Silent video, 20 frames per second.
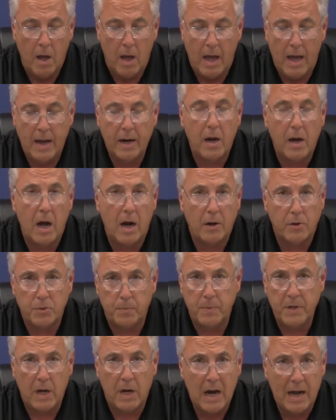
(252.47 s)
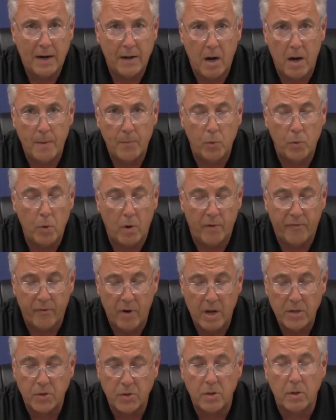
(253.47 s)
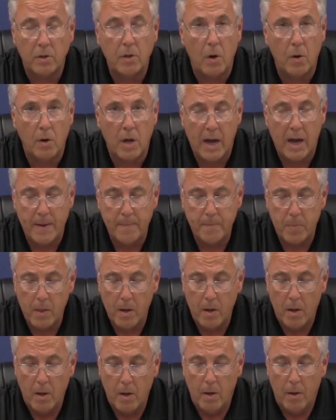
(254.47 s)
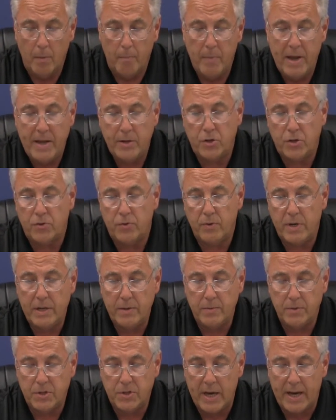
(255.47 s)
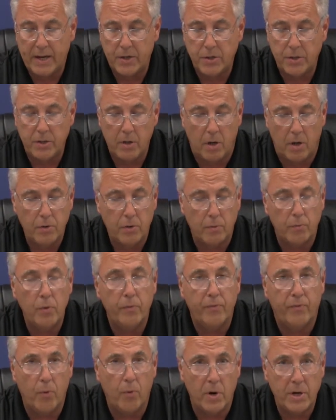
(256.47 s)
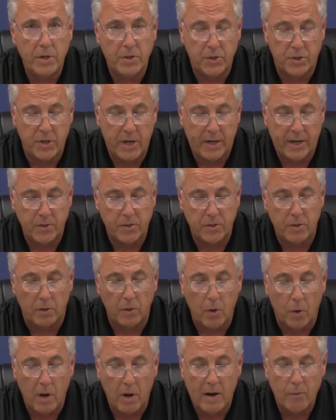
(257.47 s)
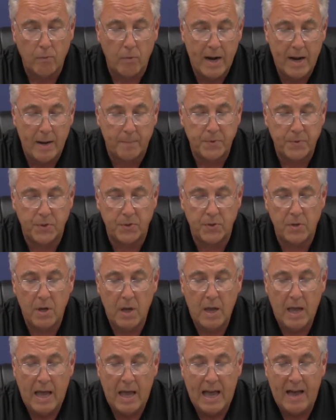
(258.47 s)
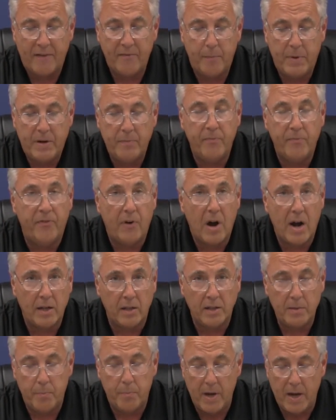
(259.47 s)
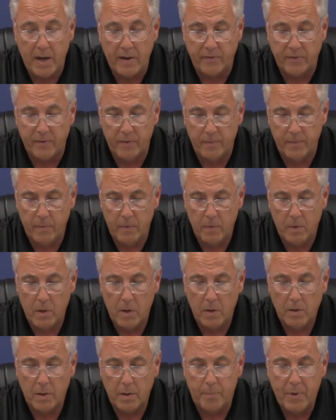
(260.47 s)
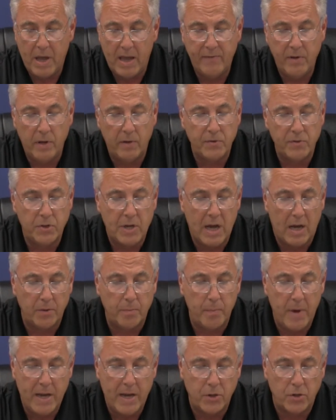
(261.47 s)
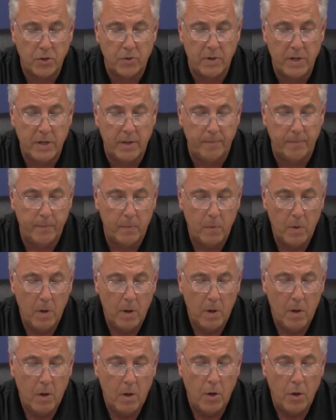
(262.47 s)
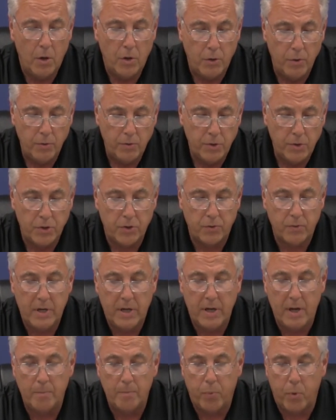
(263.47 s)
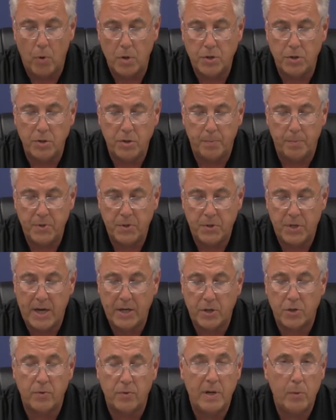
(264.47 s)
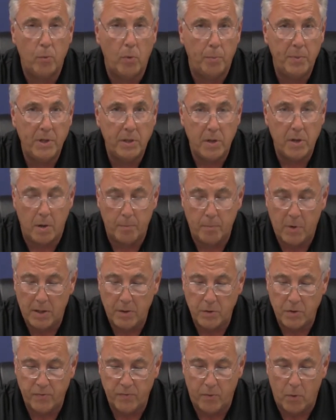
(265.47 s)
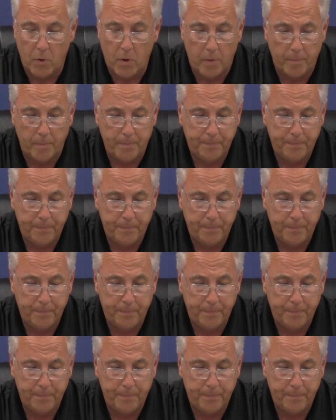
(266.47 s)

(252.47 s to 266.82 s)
and Congressman Gottheimer, who are friends to Lodi, Main Street section under Route 46, the Lodi ramps, have been finally paved. The paving of South Main Street, Union Street, and portions of Passaic Street will be done by this fall.